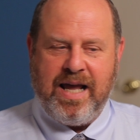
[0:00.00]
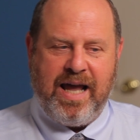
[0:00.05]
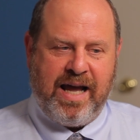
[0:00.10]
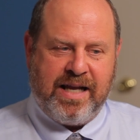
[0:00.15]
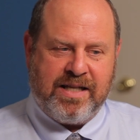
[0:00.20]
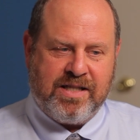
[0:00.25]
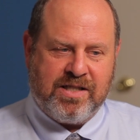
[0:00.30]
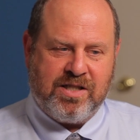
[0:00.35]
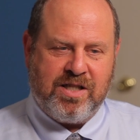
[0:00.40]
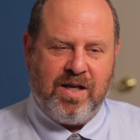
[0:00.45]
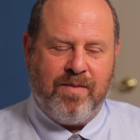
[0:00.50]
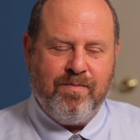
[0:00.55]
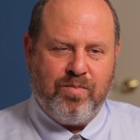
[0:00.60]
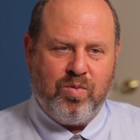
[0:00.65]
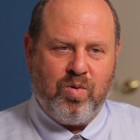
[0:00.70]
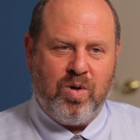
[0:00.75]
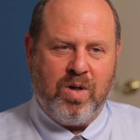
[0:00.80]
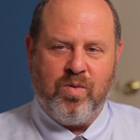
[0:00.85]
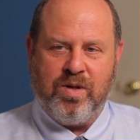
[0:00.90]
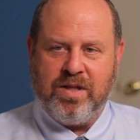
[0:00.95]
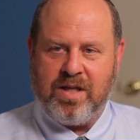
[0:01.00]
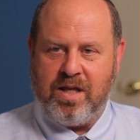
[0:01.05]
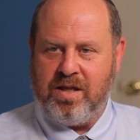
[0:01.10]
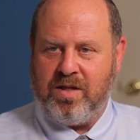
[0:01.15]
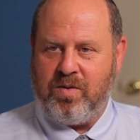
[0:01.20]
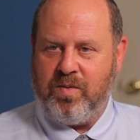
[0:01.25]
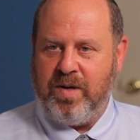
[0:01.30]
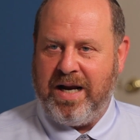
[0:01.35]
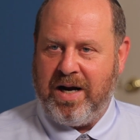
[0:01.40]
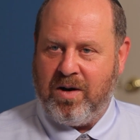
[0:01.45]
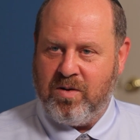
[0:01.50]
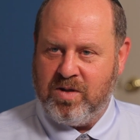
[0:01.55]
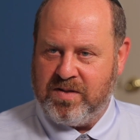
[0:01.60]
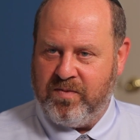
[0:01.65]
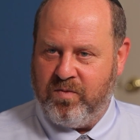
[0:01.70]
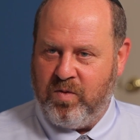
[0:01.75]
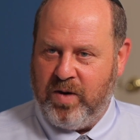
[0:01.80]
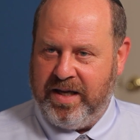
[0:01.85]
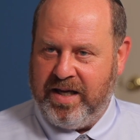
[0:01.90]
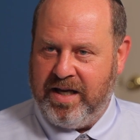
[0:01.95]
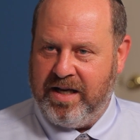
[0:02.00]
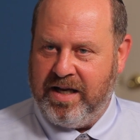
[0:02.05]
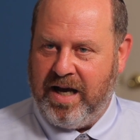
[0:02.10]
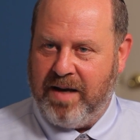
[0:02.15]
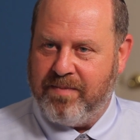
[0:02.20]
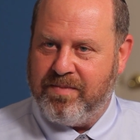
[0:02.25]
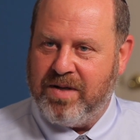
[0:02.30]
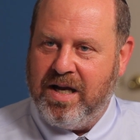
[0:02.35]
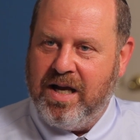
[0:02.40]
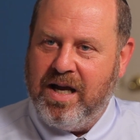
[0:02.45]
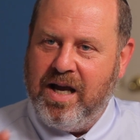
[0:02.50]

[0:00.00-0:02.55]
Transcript: at some point within 3 hours of waking up,